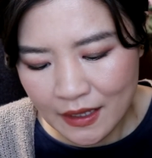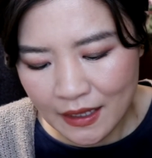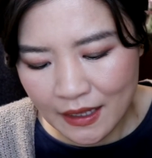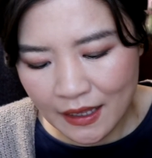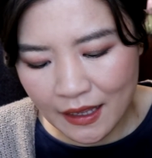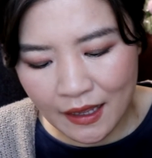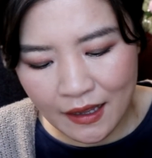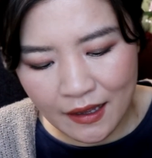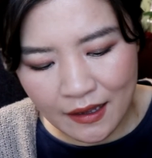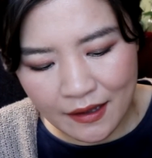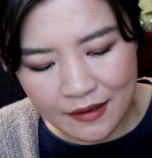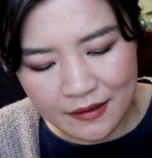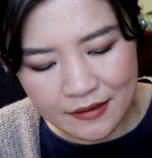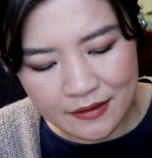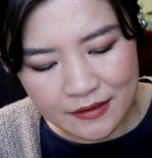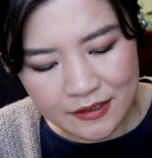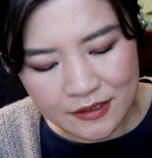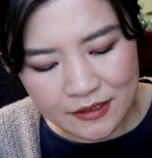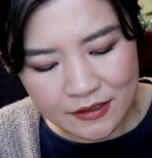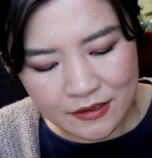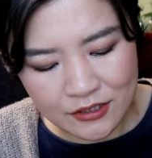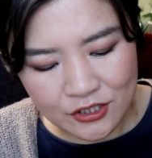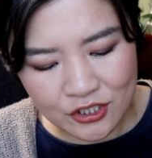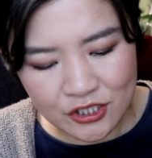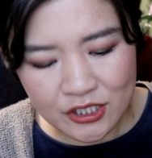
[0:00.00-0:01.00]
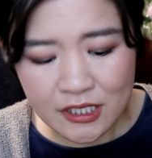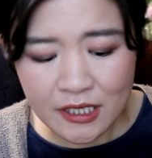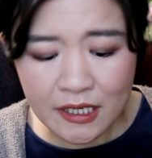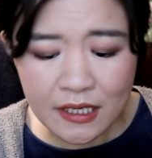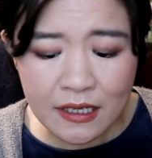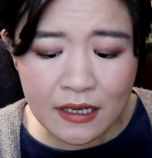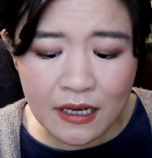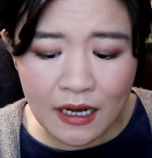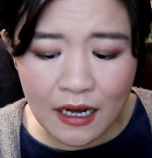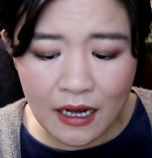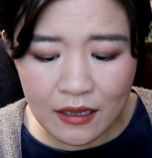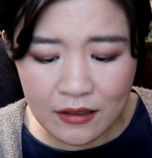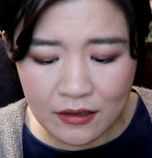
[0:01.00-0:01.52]
And the cheek
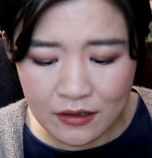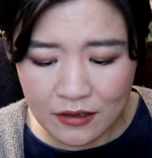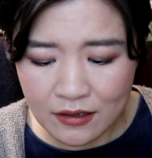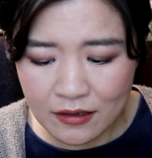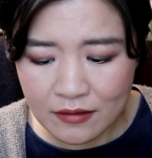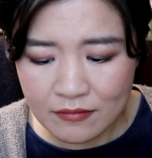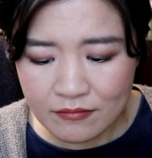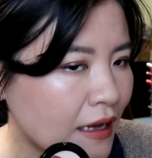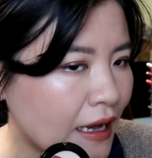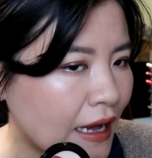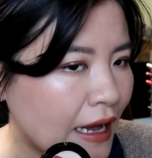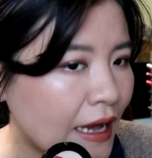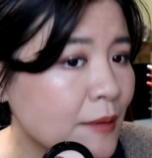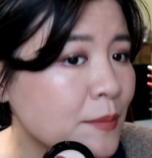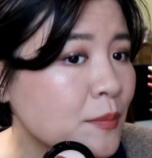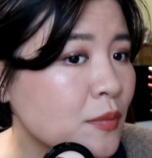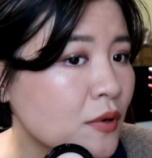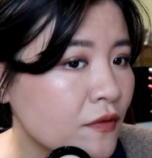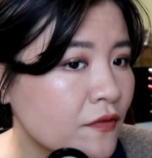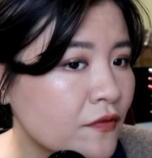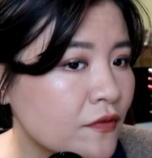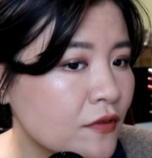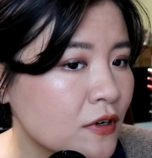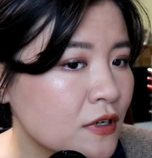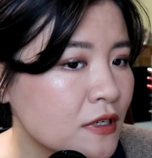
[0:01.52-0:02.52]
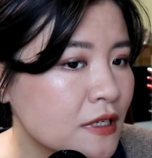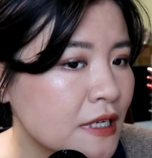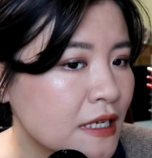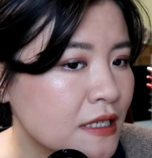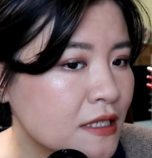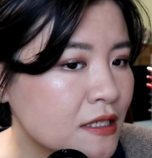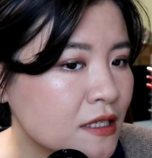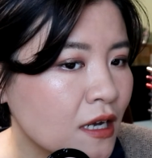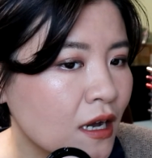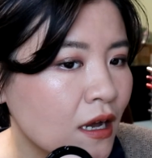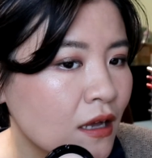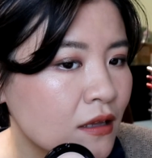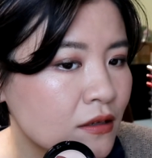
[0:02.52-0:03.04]
color, I prefer this
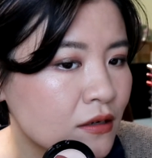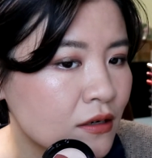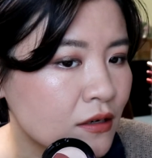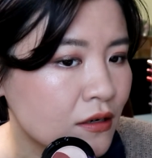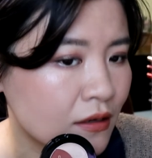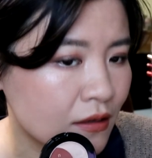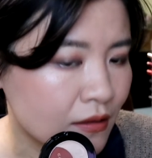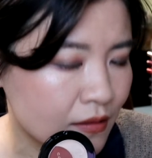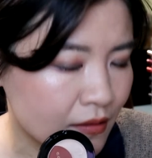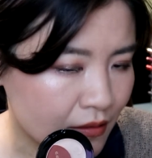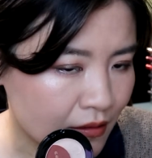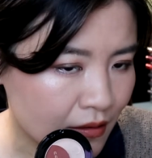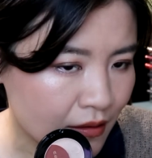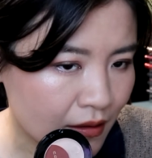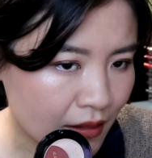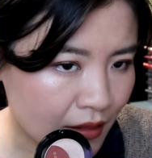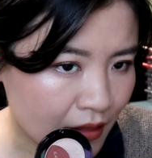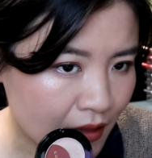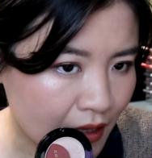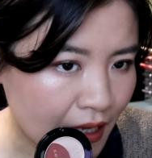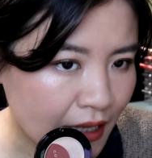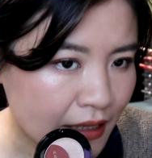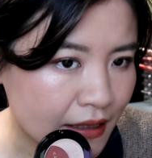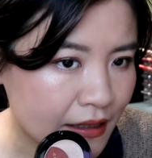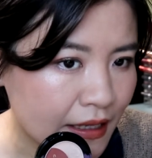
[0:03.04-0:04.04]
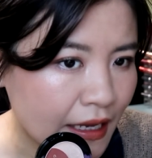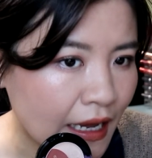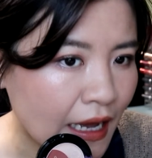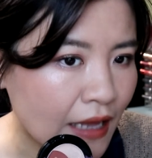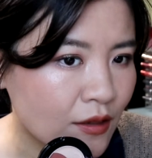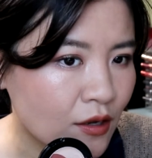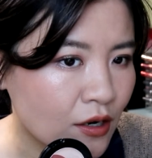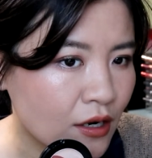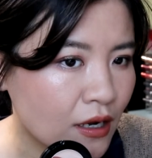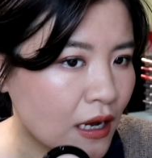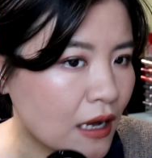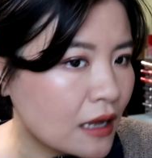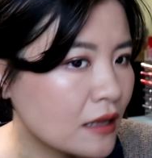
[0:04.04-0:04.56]
color than the
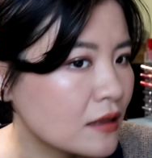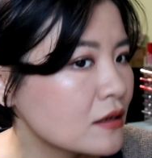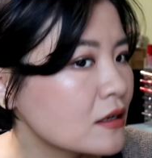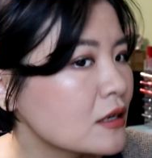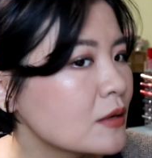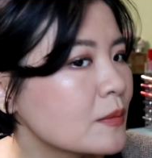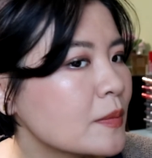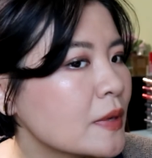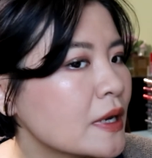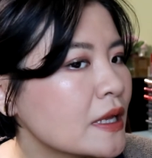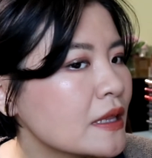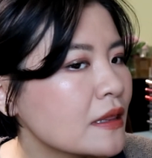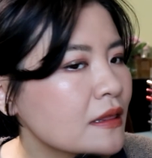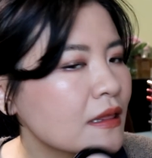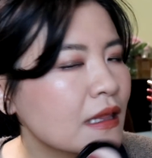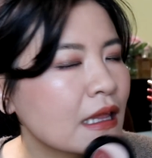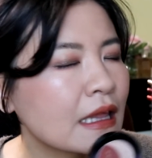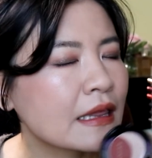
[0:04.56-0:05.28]
other color, but